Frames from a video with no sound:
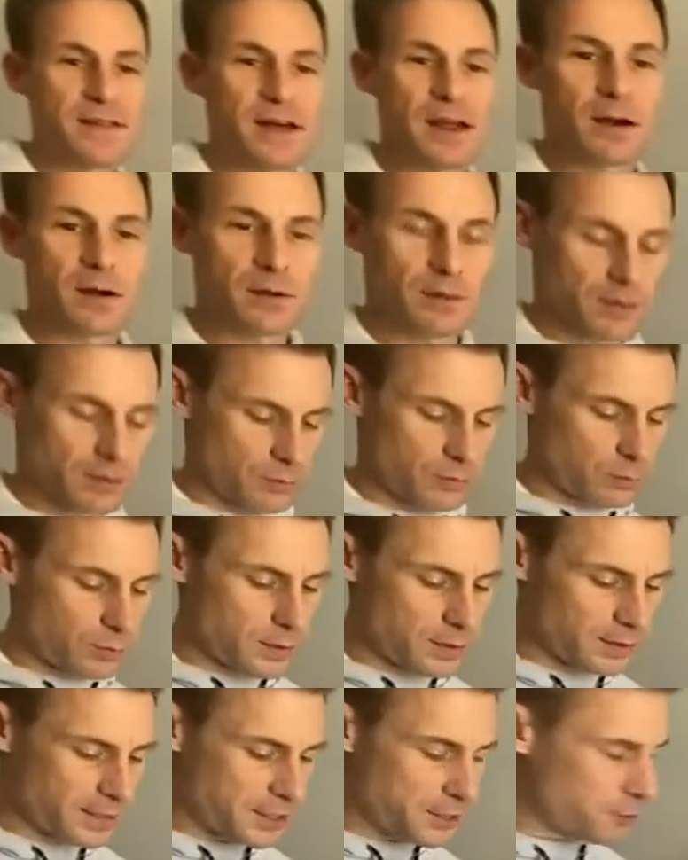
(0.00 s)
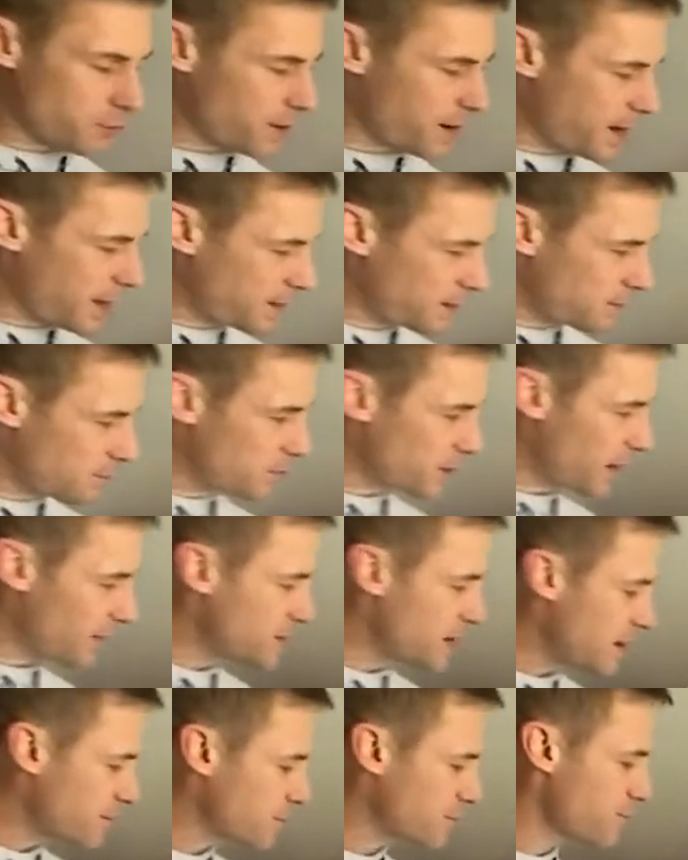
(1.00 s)
that are really great, but
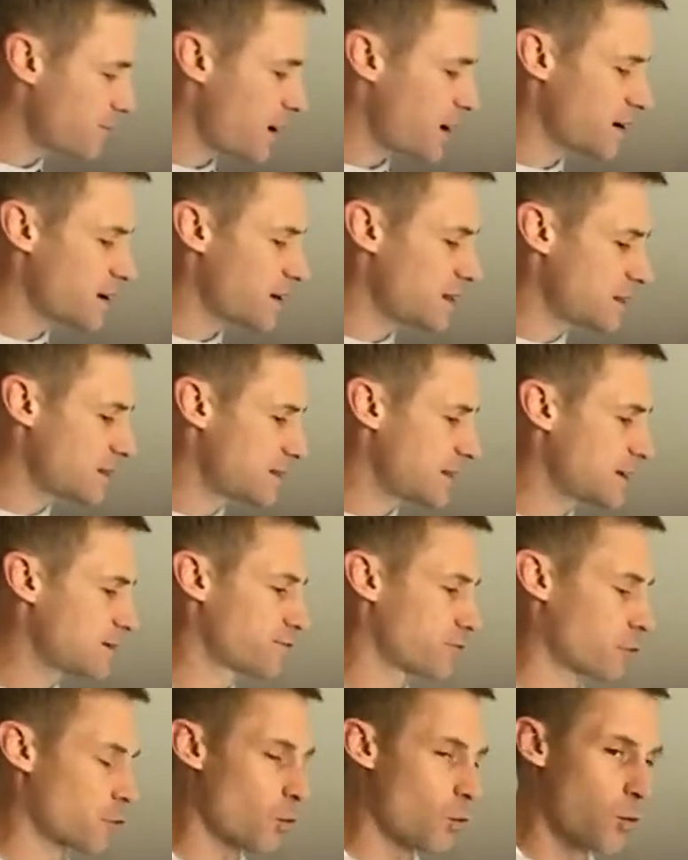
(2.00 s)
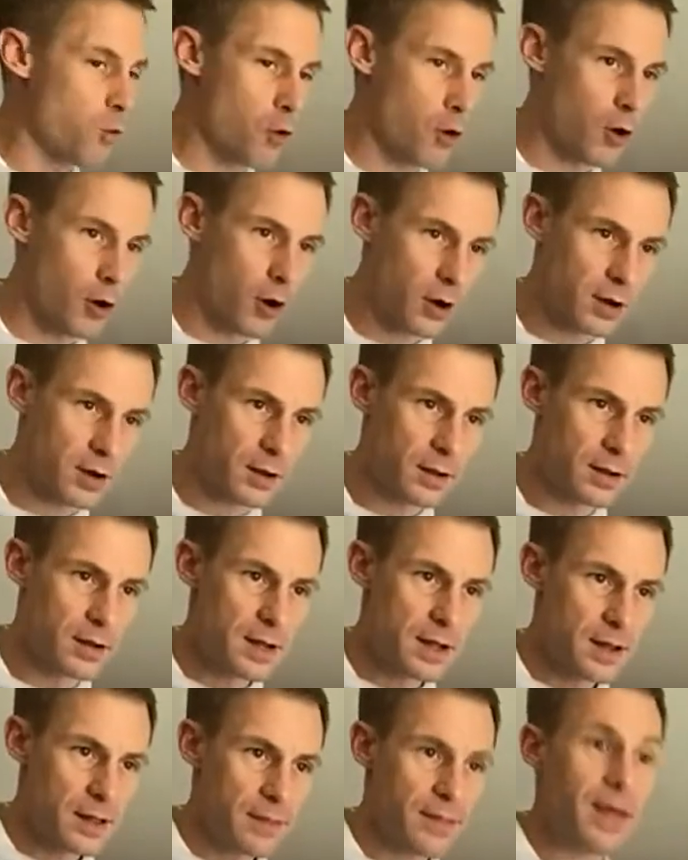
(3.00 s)
I've never found anything for work
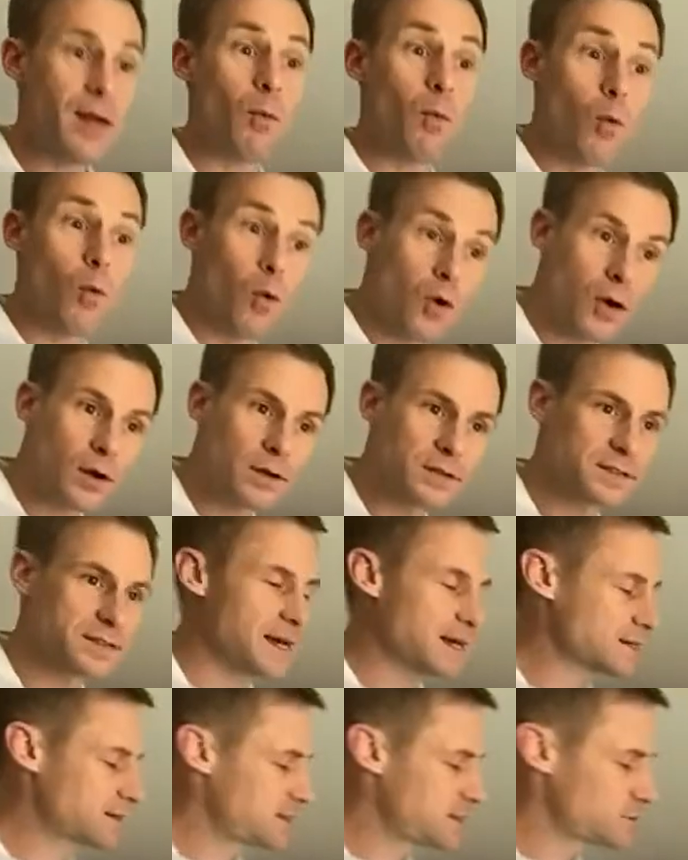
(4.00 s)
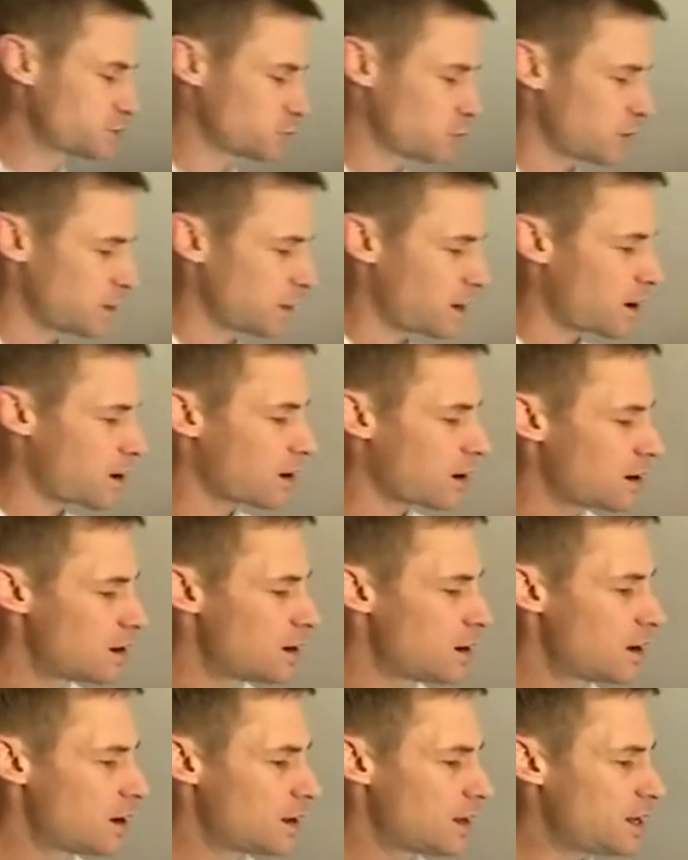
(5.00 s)
that works like this one.
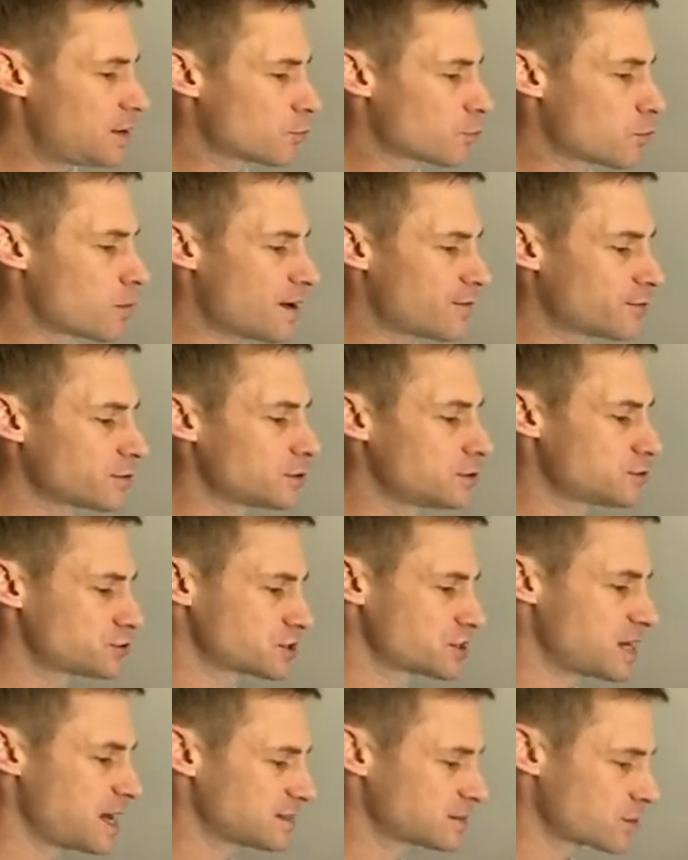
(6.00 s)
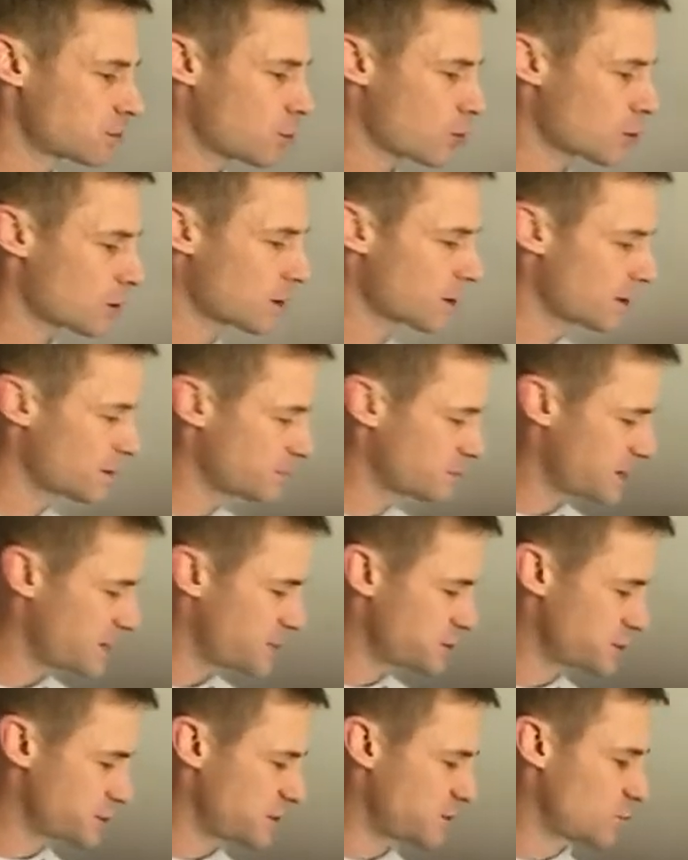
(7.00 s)
It revolutionized our
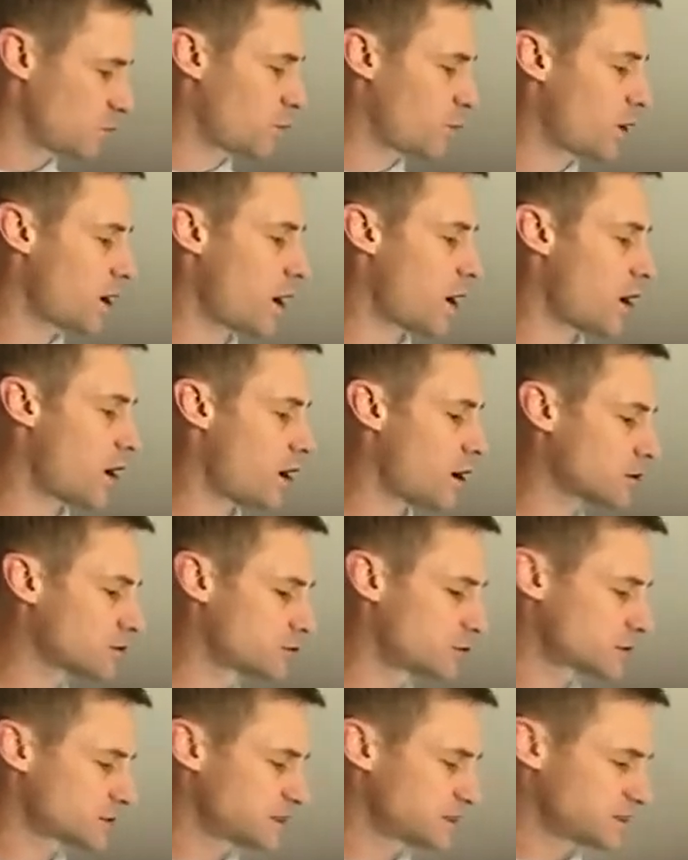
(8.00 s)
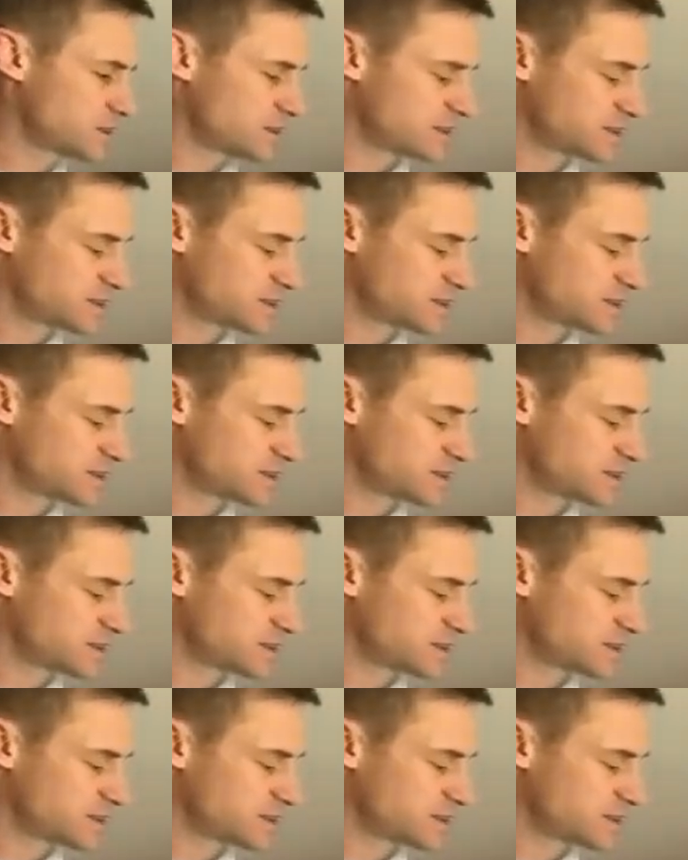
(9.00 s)
organization when we all took this